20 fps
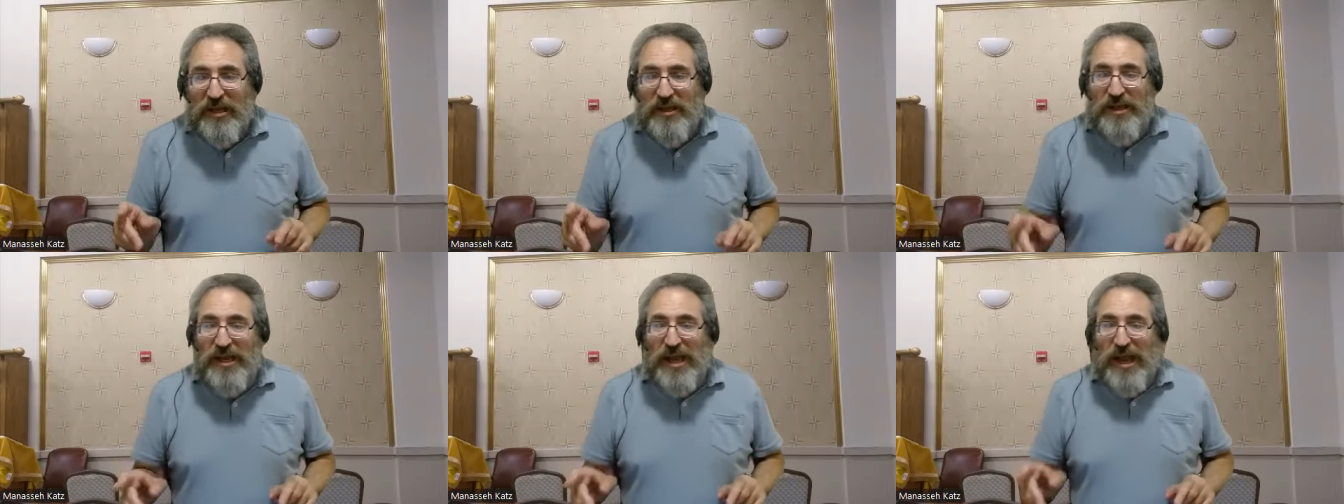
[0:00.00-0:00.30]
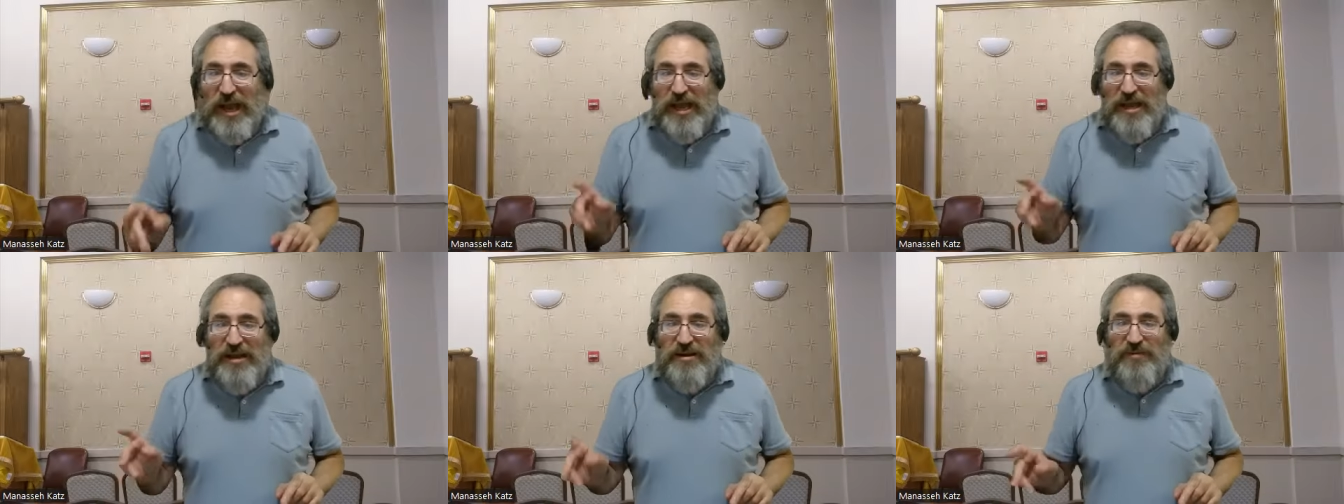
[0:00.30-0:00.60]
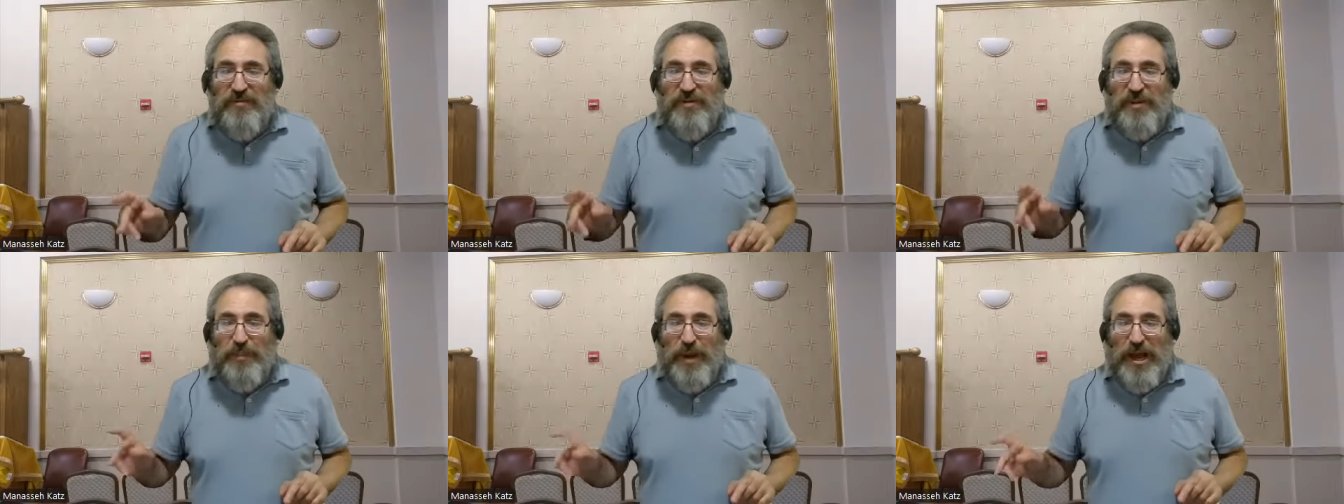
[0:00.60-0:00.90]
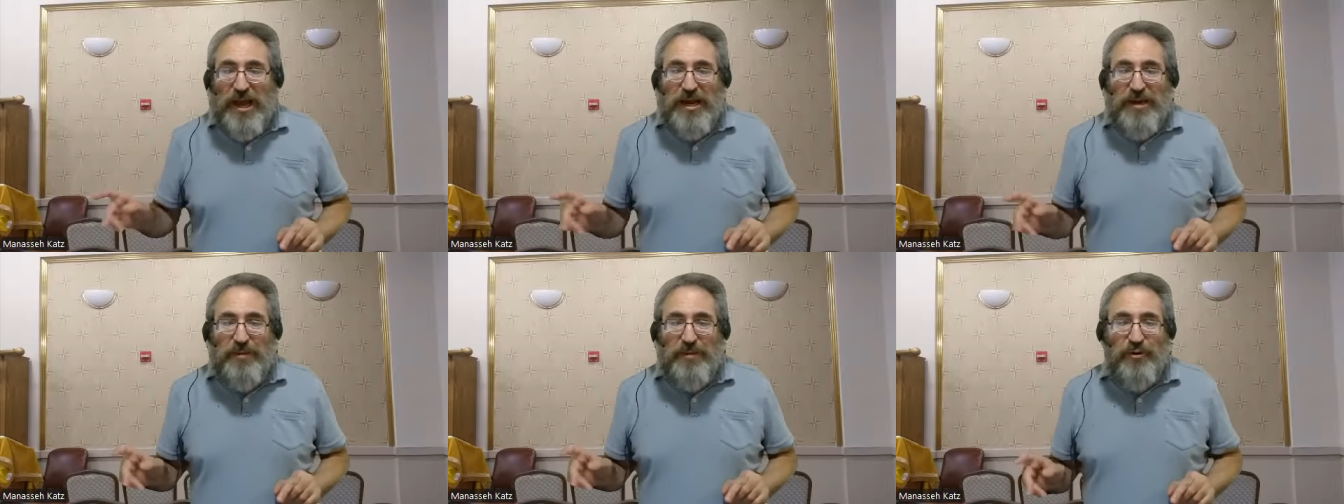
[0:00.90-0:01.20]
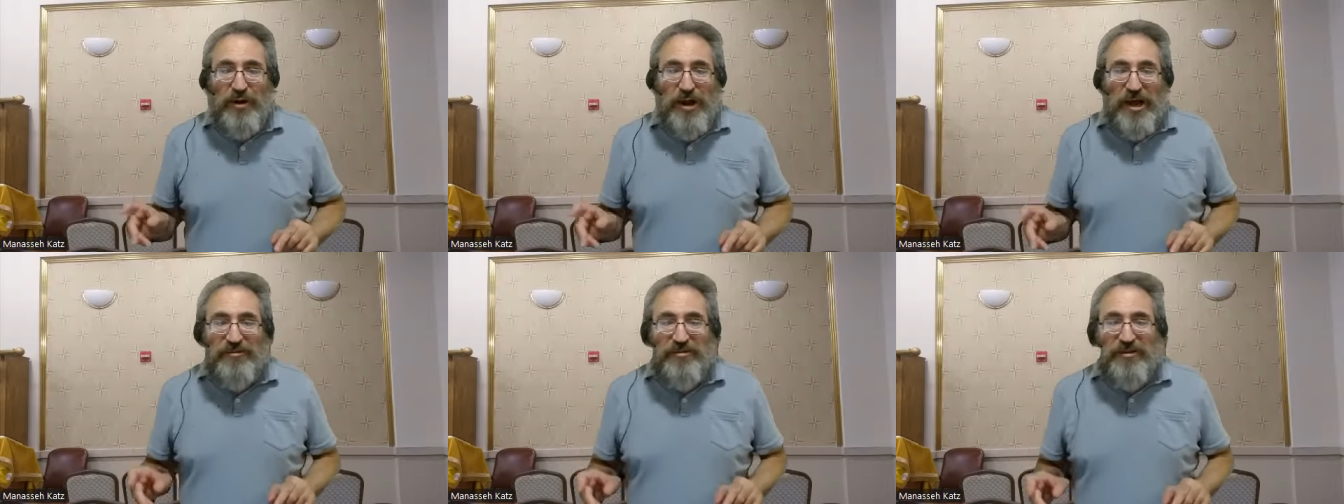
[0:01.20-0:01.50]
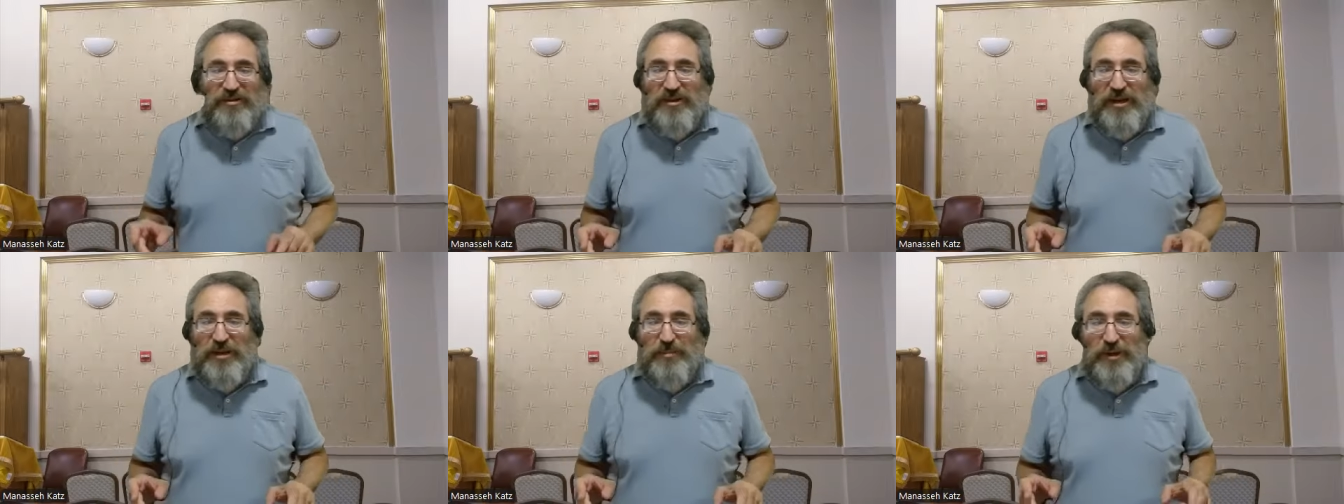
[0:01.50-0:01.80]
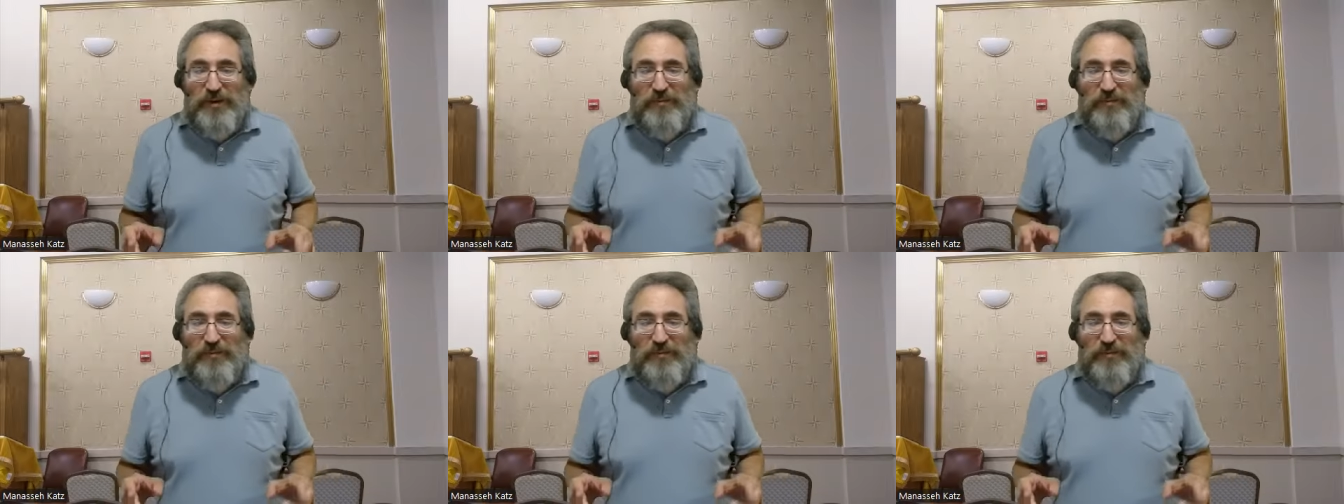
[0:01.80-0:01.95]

The end of the buying process can be